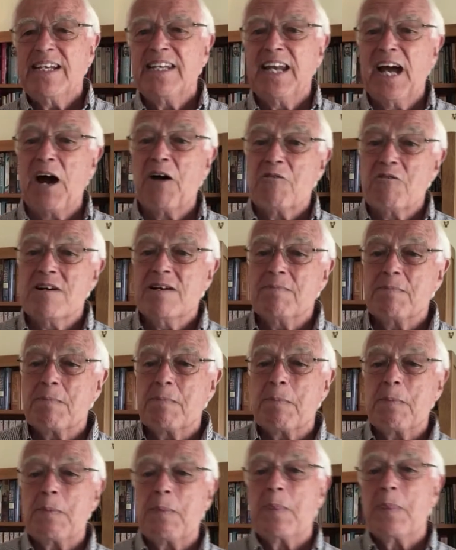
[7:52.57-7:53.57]
Now,
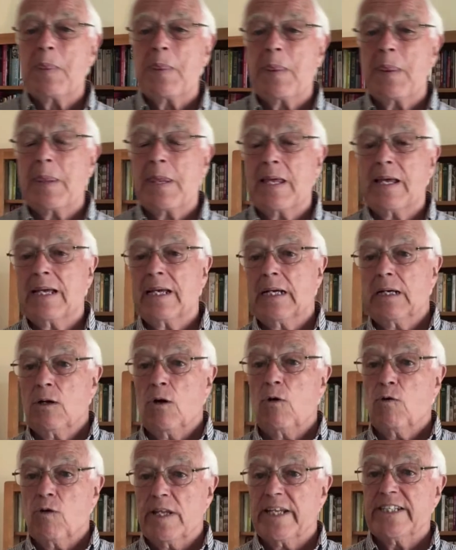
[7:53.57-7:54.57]

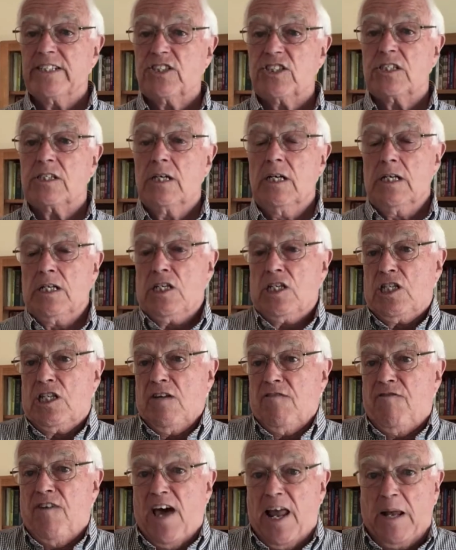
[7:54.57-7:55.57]
all this
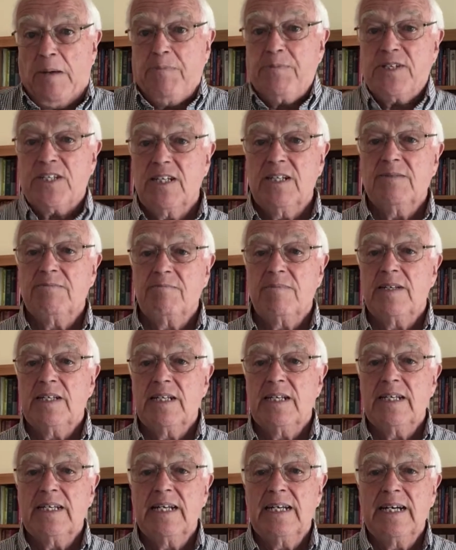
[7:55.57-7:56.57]
developed,
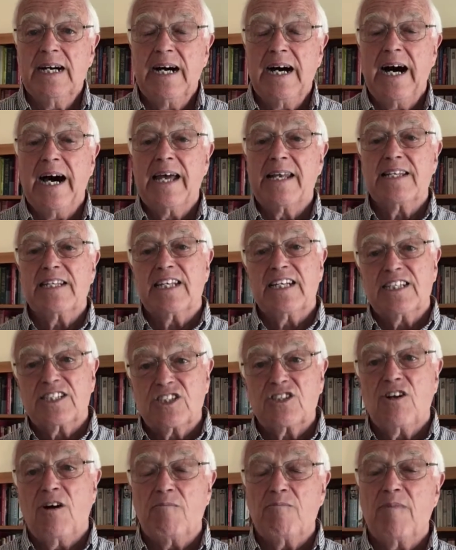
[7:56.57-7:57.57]
and
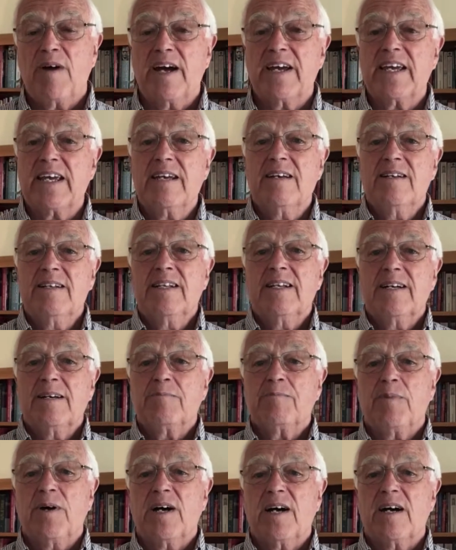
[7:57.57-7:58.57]
it's not my
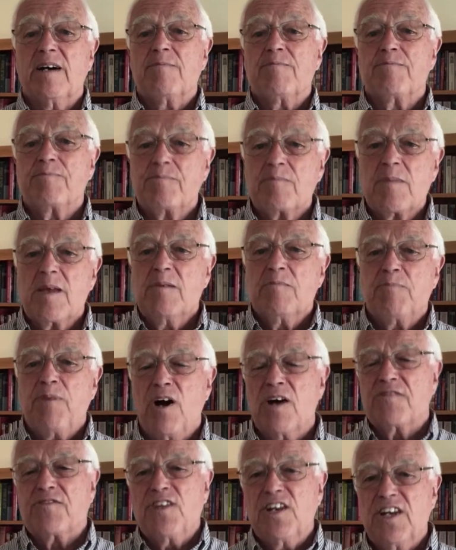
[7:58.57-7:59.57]

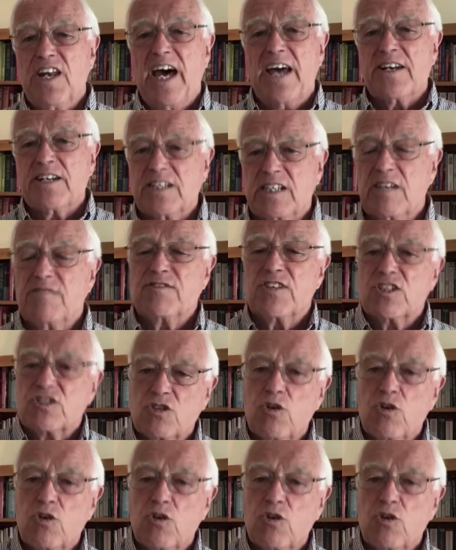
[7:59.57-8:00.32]
part of the narrative to